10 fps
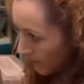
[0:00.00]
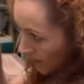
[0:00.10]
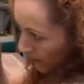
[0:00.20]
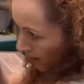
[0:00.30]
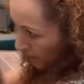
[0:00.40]

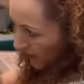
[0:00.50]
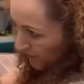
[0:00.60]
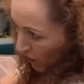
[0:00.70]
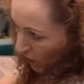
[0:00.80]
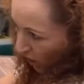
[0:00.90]
And with
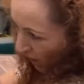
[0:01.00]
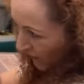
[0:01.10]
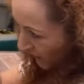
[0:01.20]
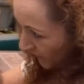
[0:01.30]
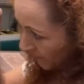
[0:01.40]
my
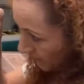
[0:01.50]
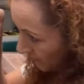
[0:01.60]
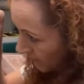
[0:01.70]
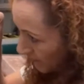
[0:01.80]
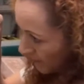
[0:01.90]
cotton,
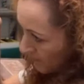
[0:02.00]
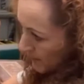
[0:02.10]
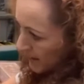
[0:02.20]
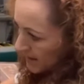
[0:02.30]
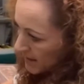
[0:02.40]

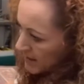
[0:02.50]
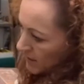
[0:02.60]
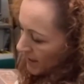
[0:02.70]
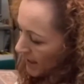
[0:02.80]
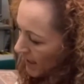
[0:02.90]
because it's not
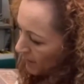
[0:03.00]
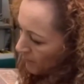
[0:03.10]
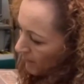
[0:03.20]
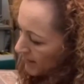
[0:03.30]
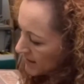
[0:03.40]
a hard
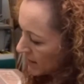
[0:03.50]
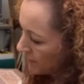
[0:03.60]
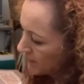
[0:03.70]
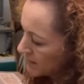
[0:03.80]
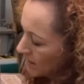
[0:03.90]
wearing
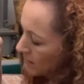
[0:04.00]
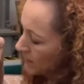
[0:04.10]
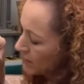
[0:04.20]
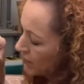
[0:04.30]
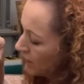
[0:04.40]
surface like on the
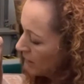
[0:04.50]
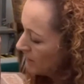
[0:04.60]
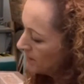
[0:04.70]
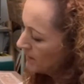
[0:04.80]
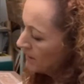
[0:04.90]
top,
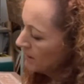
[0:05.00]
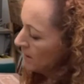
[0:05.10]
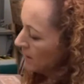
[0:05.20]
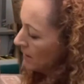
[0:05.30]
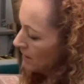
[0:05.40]

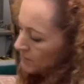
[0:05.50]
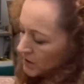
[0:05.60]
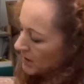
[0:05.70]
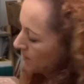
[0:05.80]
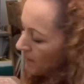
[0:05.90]
I'll
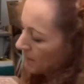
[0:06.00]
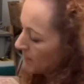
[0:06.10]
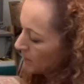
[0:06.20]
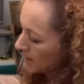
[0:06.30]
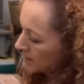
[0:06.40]
just probably
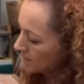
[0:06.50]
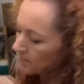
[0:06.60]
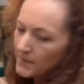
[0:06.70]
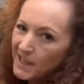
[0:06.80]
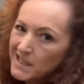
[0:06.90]
put some
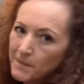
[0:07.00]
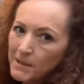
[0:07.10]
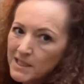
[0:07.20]
easy peasy